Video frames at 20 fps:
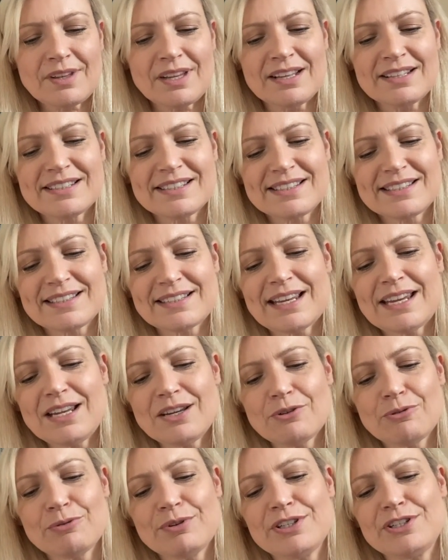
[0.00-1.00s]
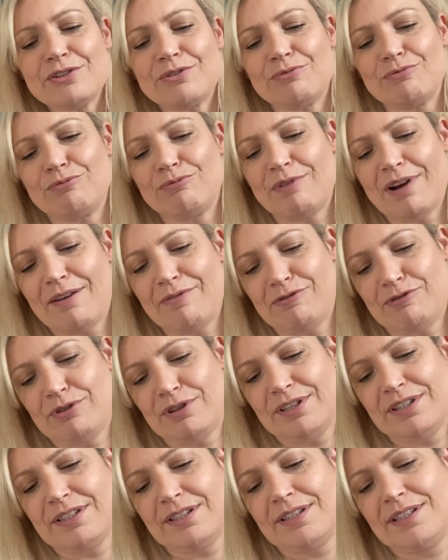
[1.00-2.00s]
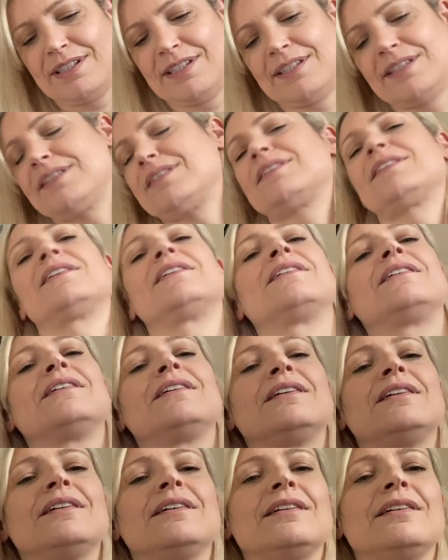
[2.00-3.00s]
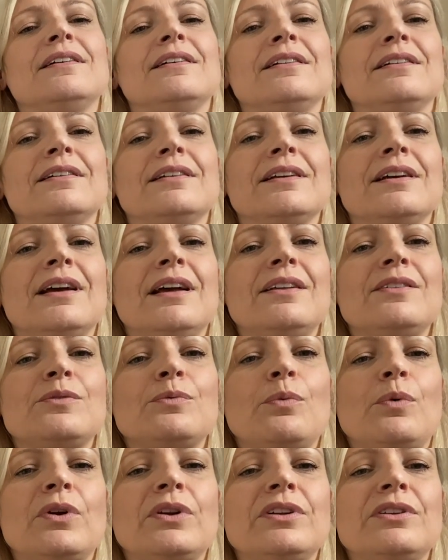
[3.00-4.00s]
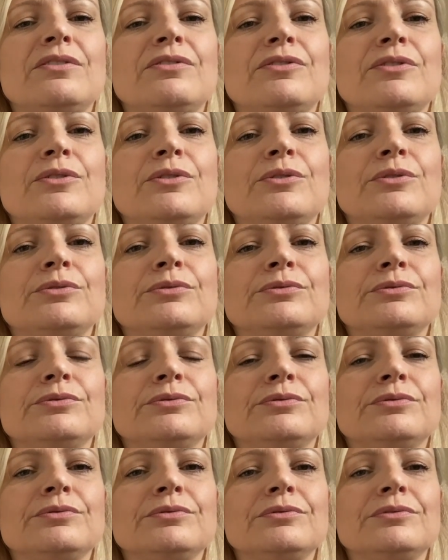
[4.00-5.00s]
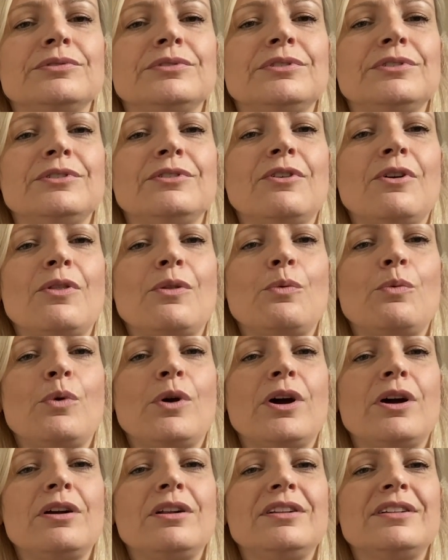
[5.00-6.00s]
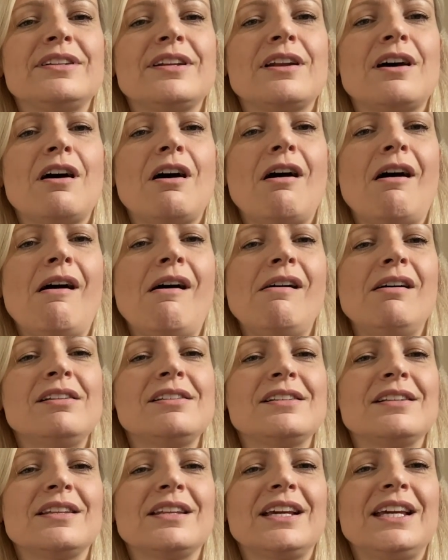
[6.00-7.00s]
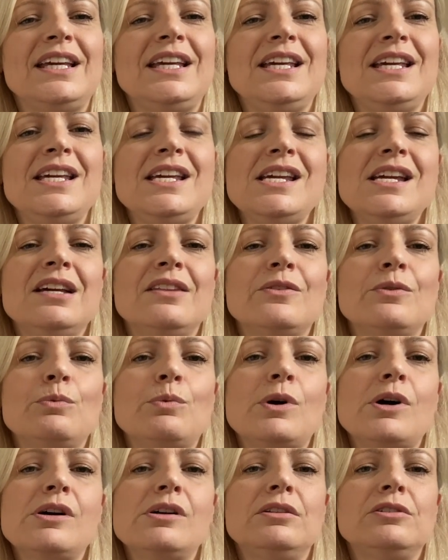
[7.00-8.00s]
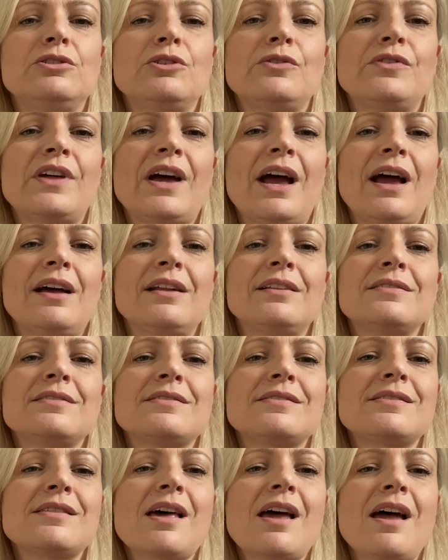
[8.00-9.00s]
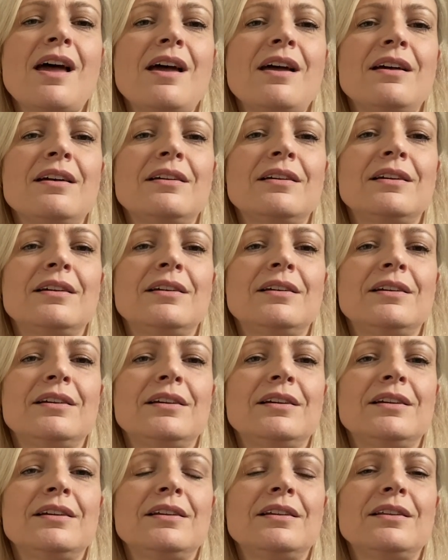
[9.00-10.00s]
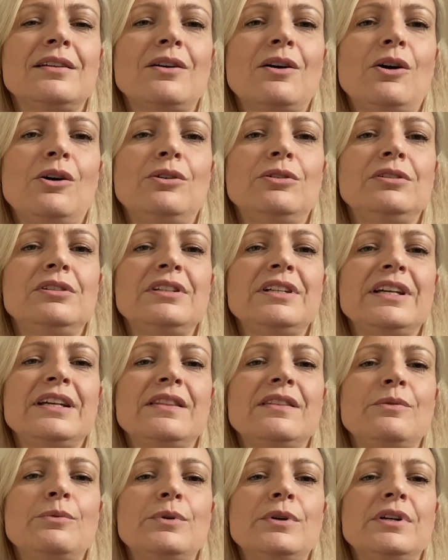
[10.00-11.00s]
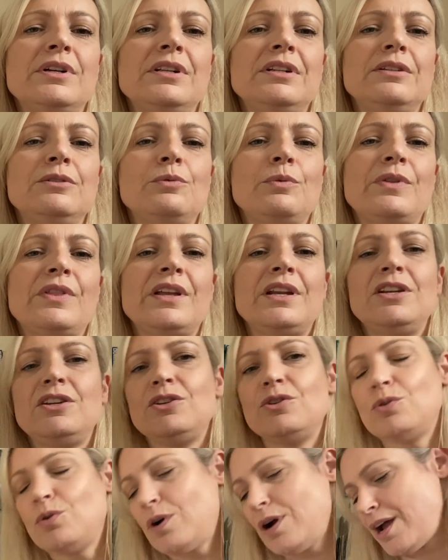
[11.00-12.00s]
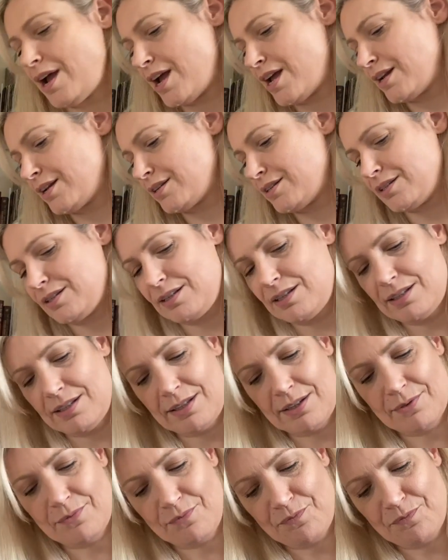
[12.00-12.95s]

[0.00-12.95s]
Sacred Reverence. That's wonderful. Got the world in a heart and the key and the world on the hands there. Holding the world within your hands.